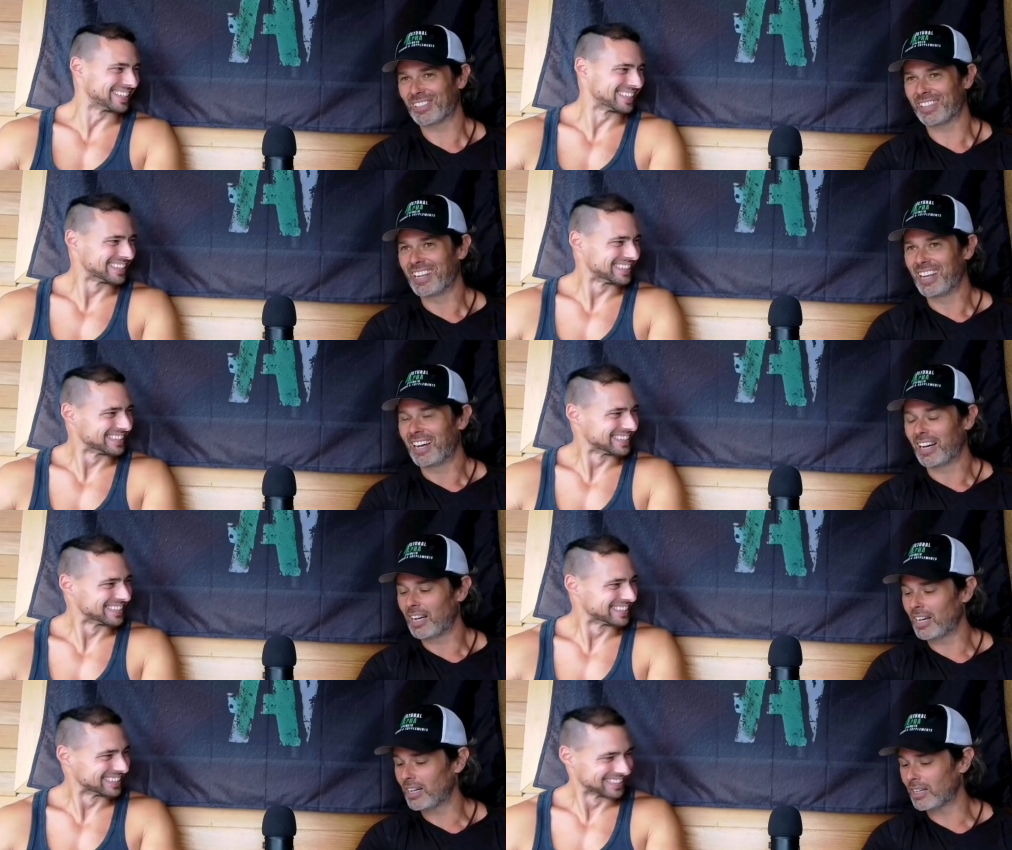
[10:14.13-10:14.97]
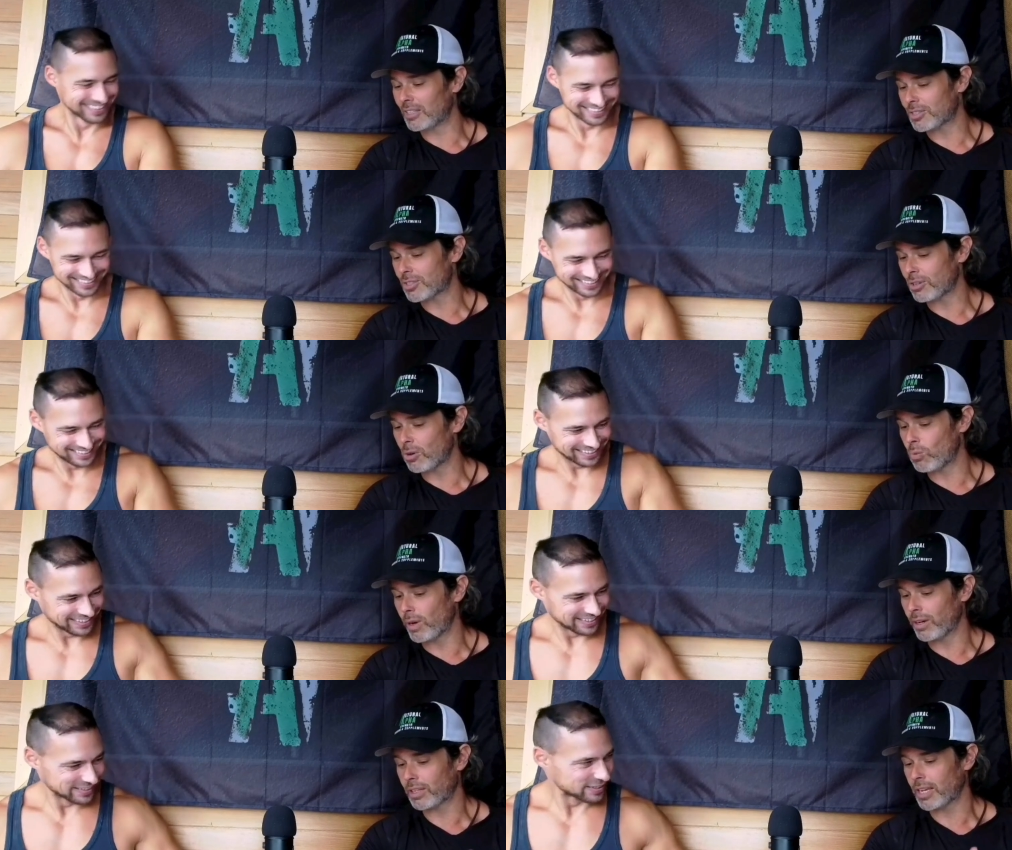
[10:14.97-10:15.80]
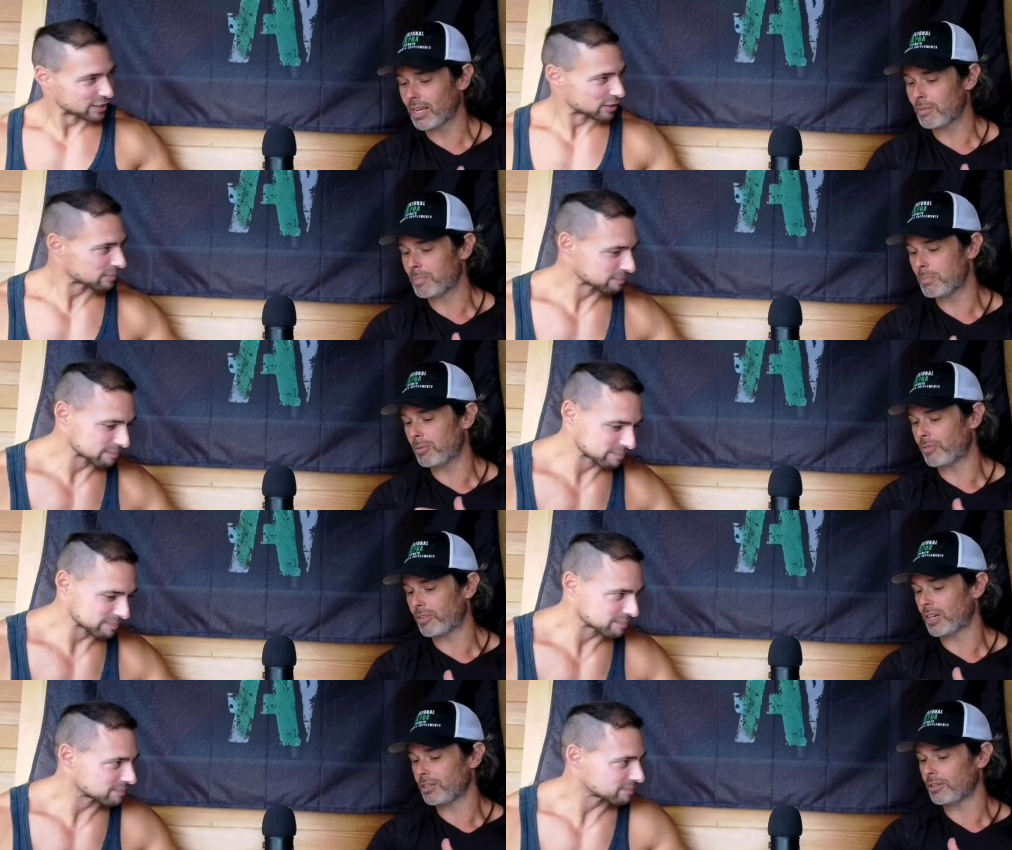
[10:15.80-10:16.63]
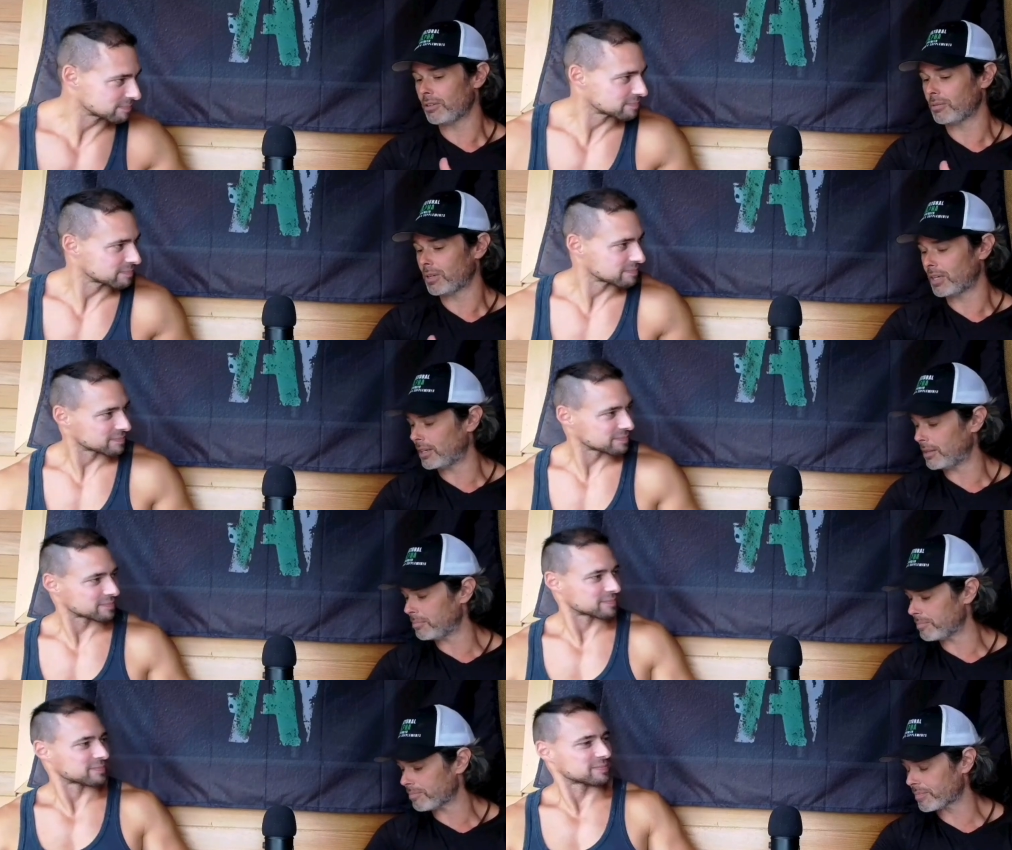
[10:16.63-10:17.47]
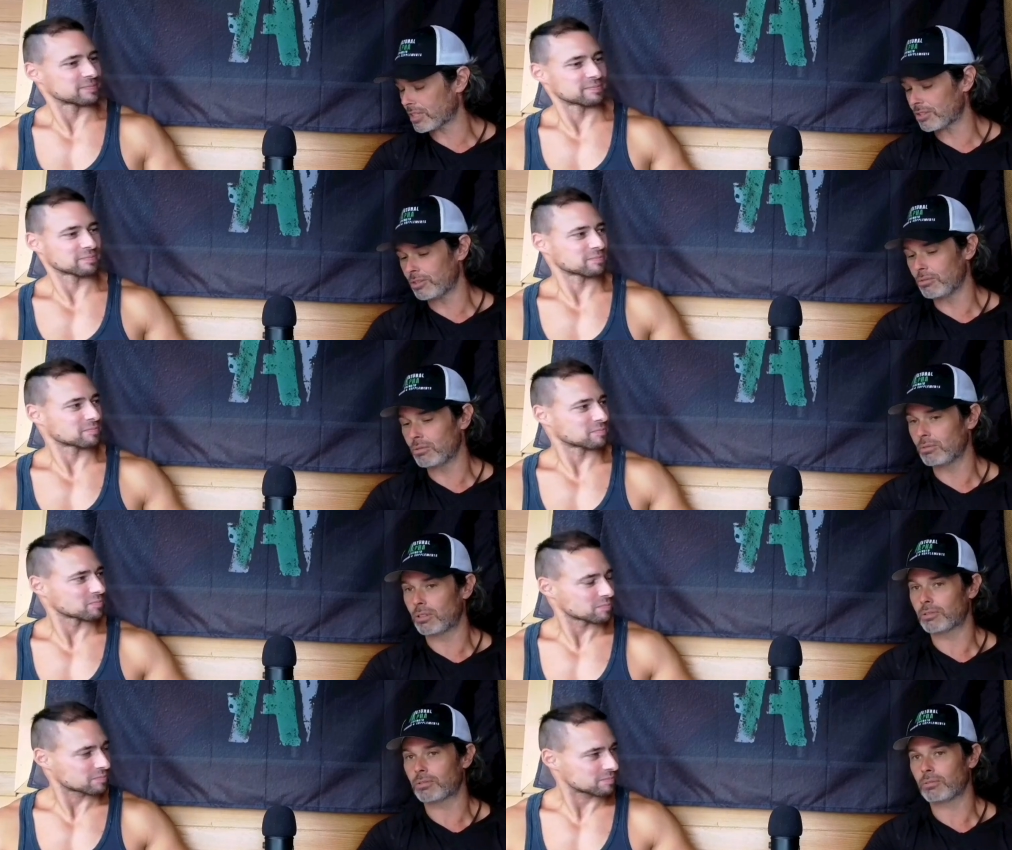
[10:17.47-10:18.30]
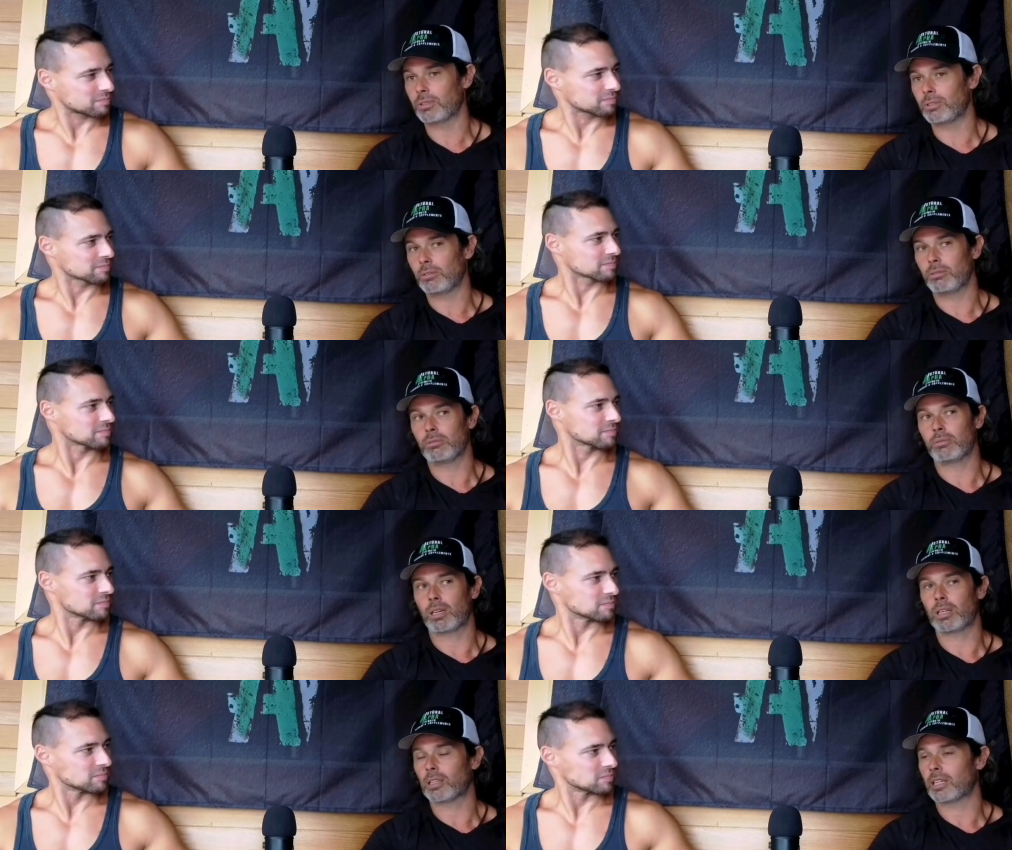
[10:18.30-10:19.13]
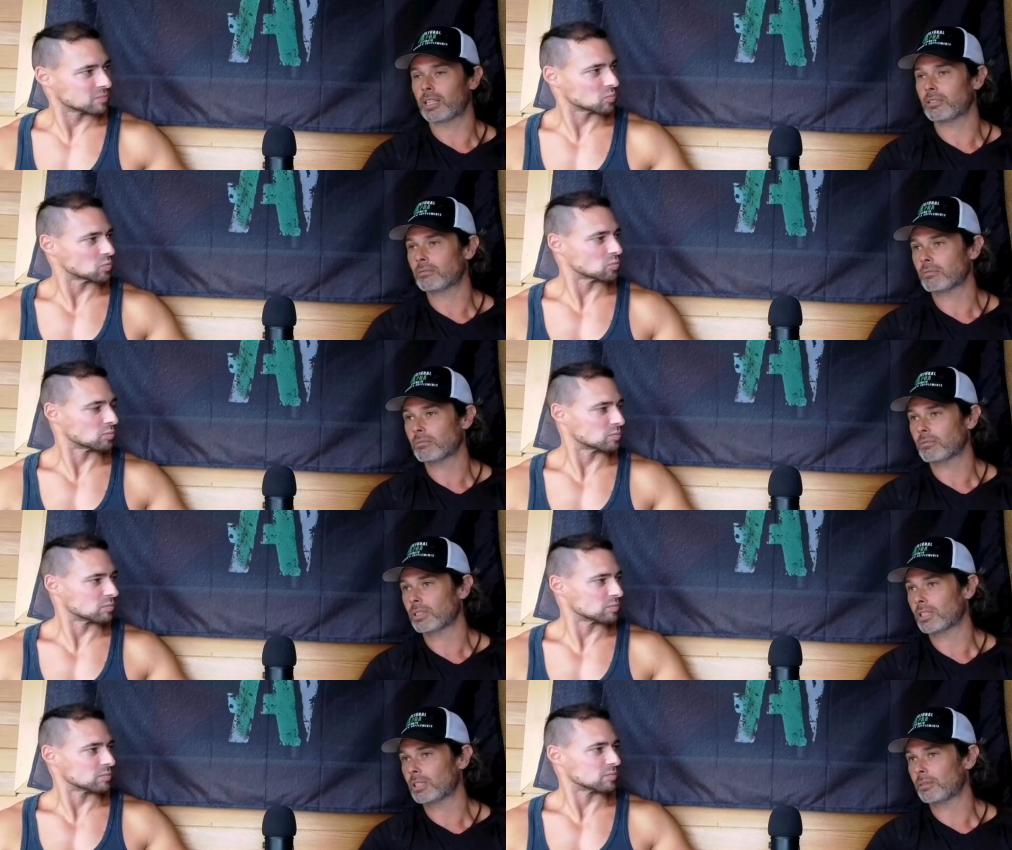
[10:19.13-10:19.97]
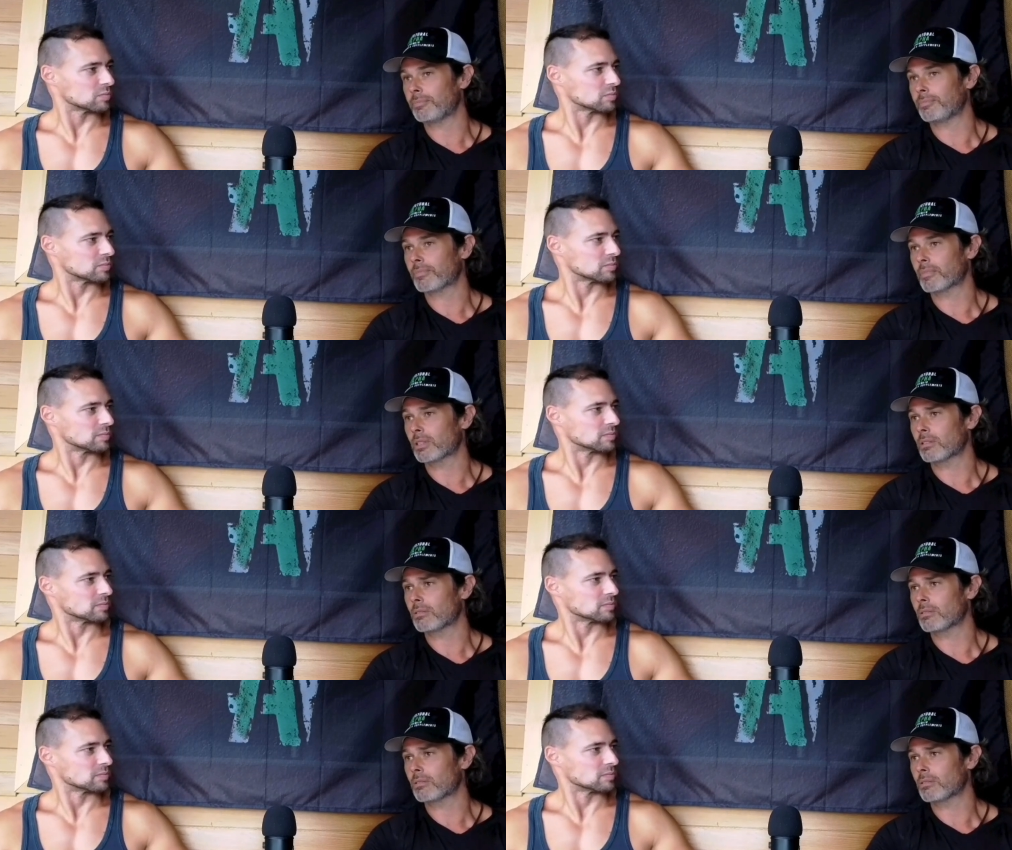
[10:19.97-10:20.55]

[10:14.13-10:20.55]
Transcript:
Speaker 1: literally. Uh, so where can people find you? Because um, you also you do online um,